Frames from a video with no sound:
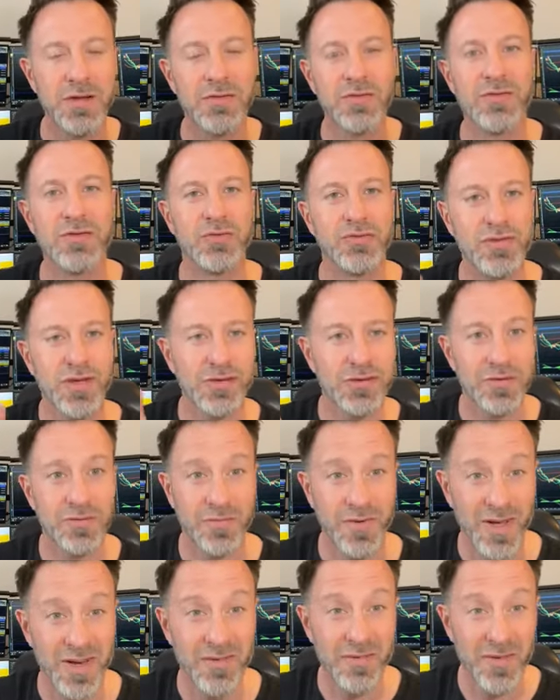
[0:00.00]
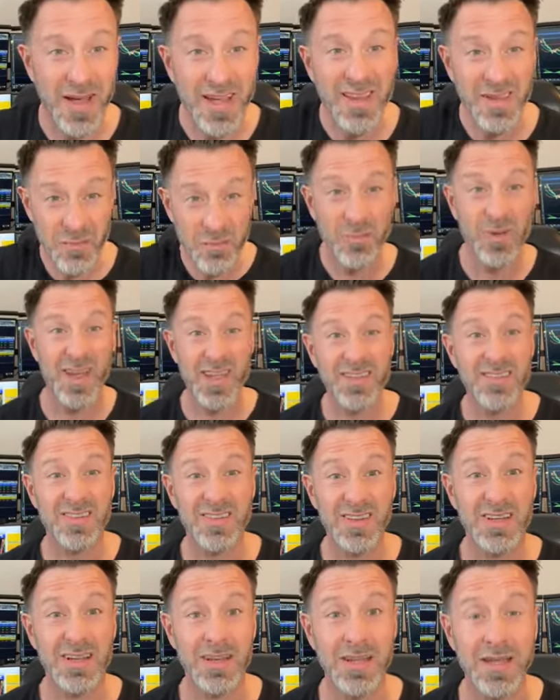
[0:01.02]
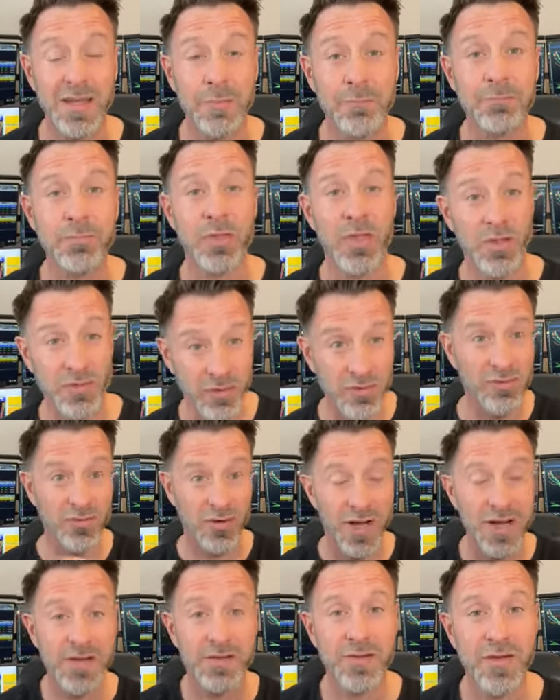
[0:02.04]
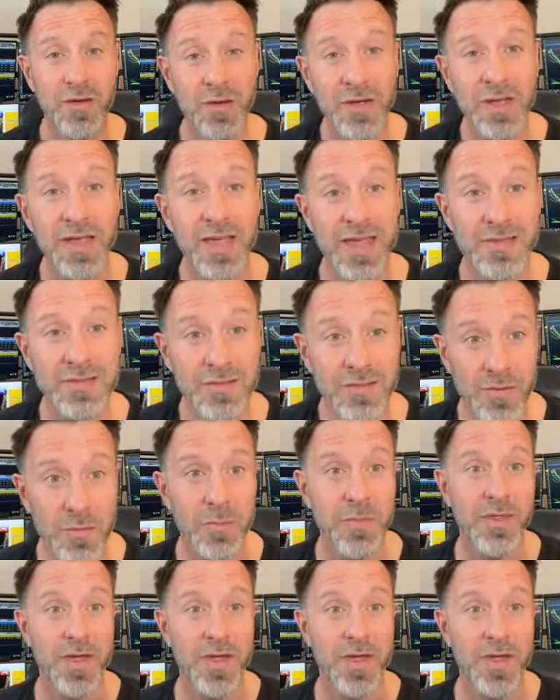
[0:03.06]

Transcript: to justify the fact that basically the trade is going against them.